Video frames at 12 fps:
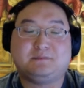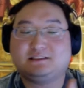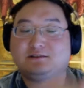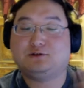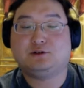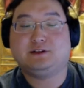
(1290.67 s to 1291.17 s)
My
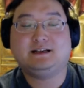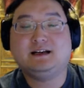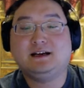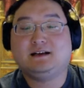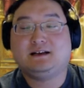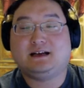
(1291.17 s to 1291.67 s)
story
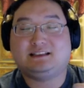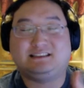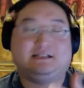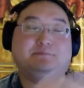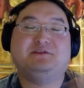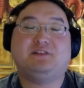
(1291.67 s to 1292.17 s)

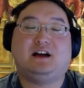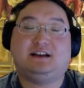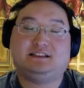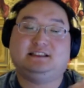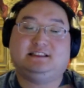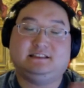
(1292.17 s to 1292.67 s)

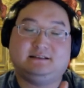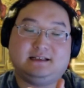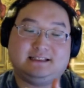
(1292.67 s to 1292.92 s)
exemplifies the